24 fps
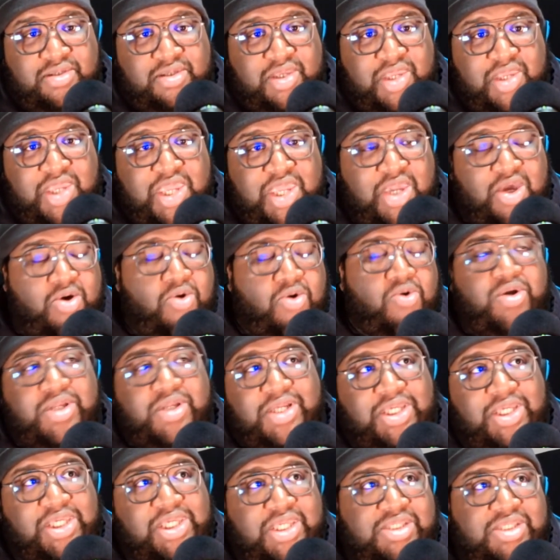going
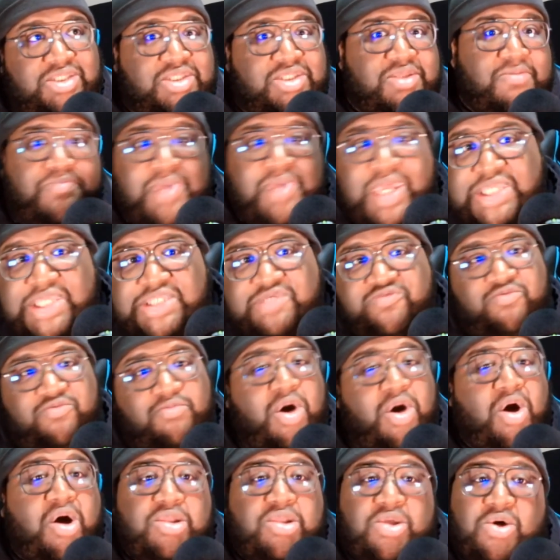against the best from all
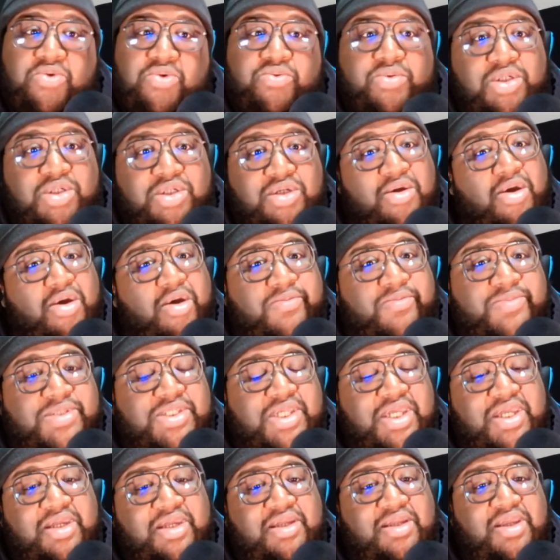over. You know what I'm saying?
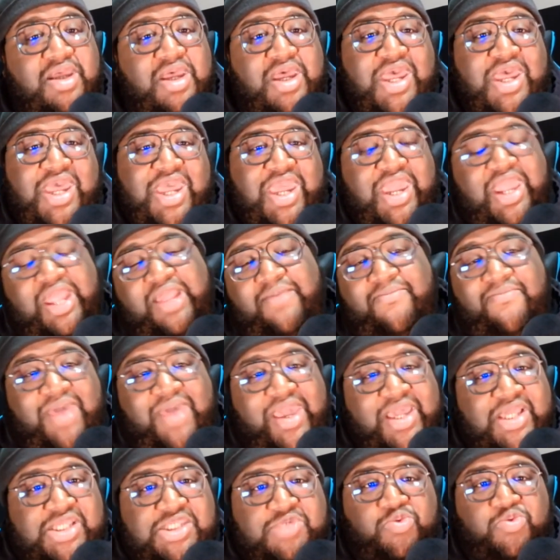And it makes
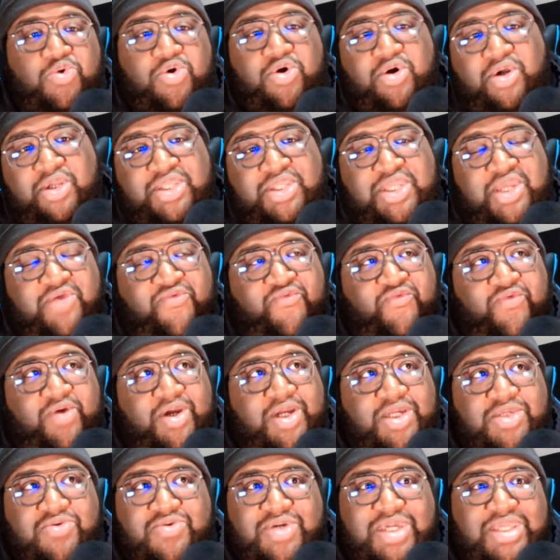for you
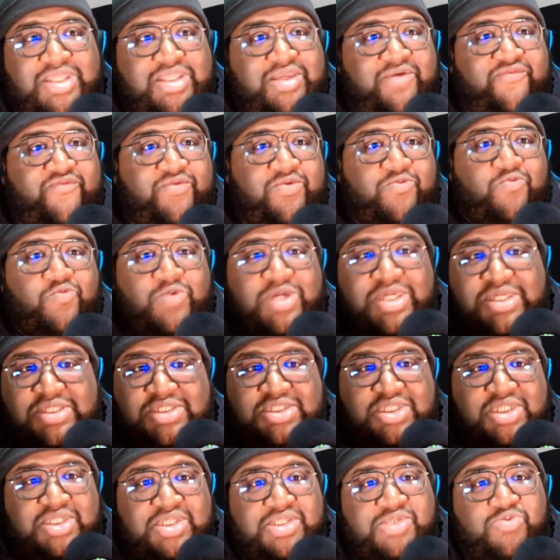get different
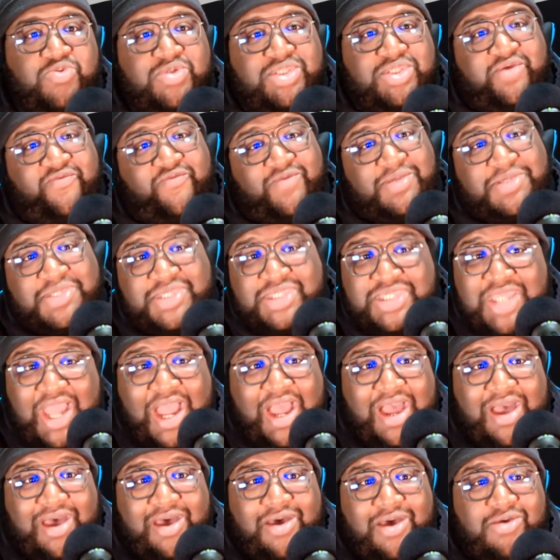regions with different
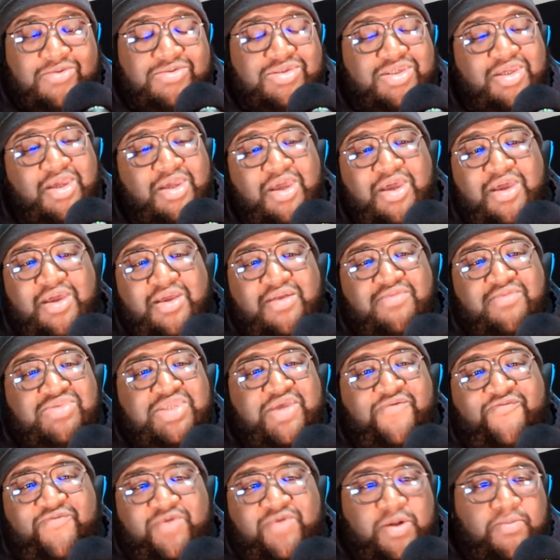styles,
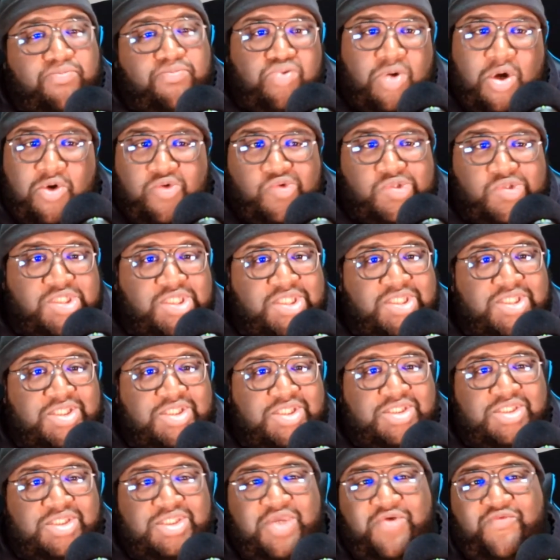different approaches,
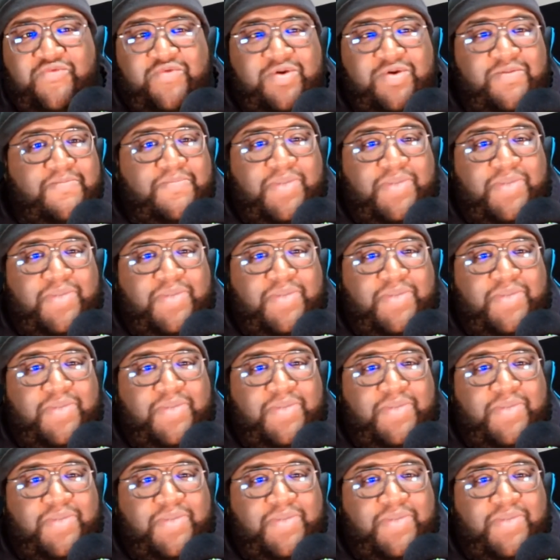different,